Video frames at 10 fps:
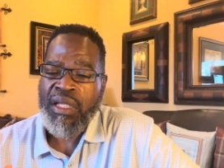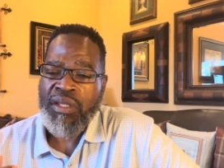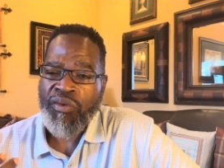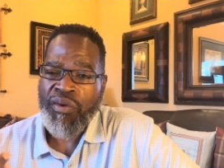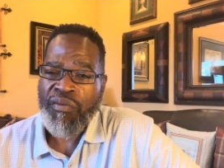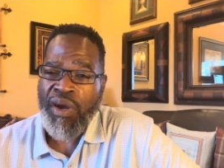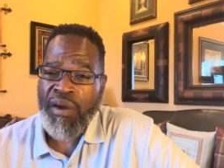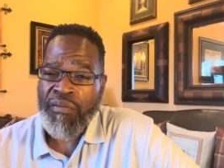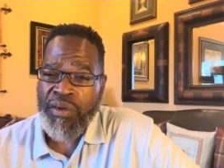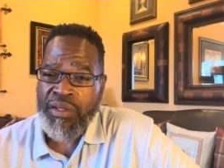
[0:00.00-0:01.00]
the
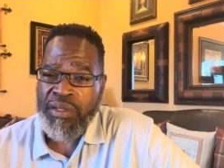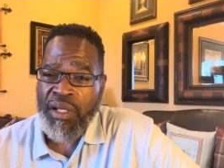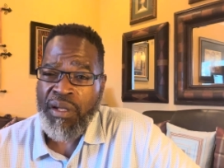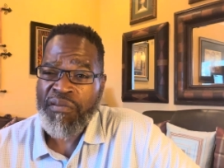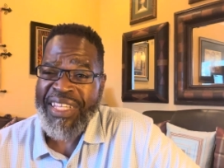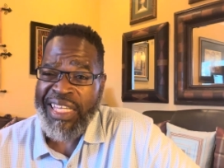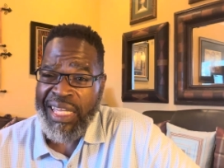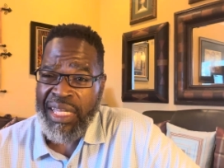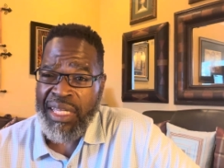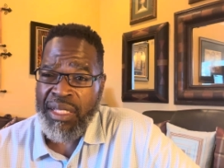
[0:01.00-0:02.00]
reverence of the
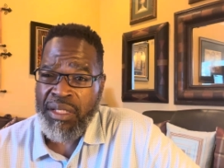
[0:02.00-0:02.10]
King,